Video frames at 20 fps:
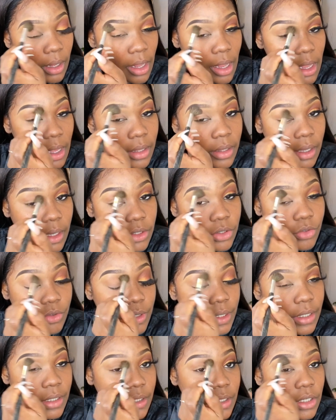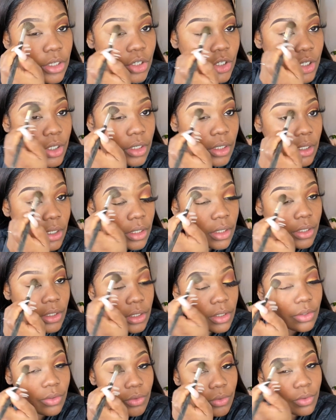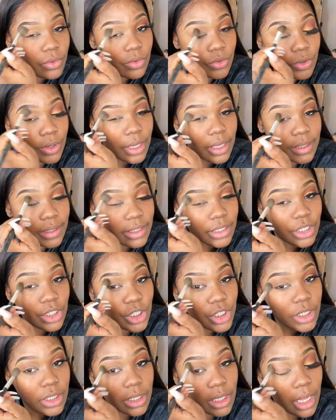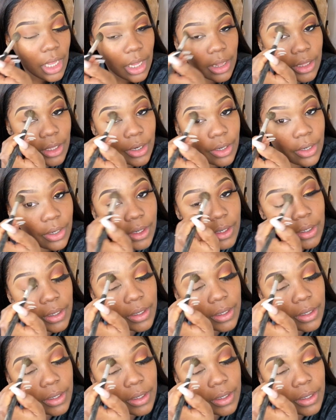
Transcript: as a transition transition color.